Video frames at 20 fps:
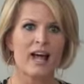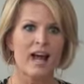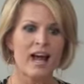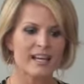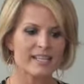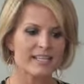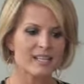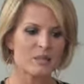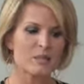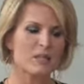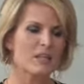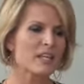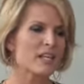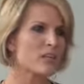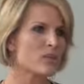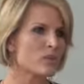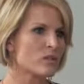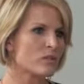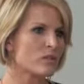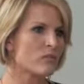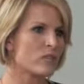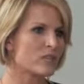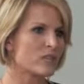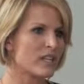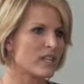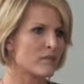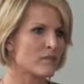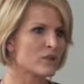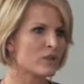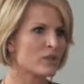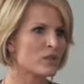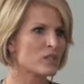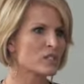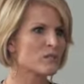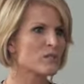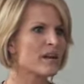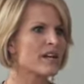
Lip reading: I typically use it for sunburns.